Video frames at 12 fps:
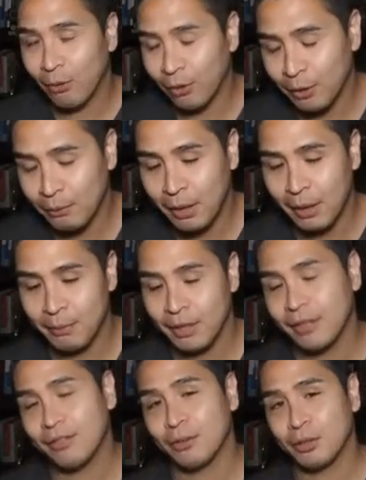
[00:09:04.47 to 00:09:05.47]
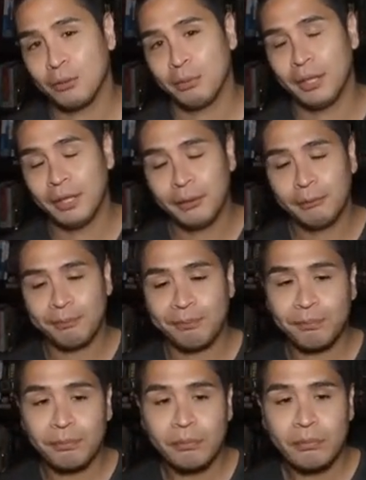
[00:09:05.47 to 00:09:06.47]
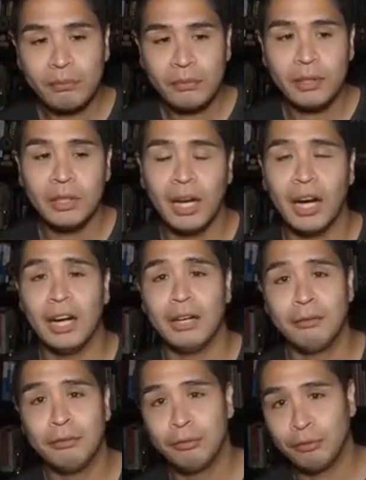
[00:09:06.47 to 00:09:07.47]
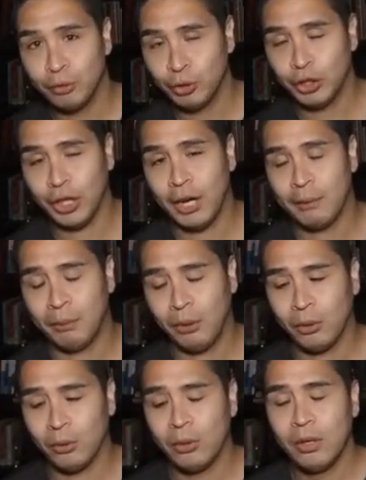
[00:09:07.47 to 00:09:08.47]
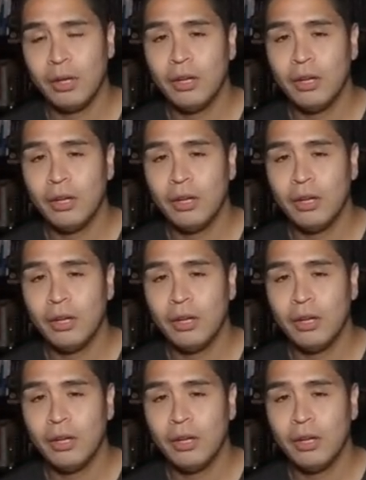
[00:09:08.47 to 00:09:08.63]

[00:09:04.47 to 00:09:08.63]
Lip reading: or the mommy, so to speak, of Future Ad Pro.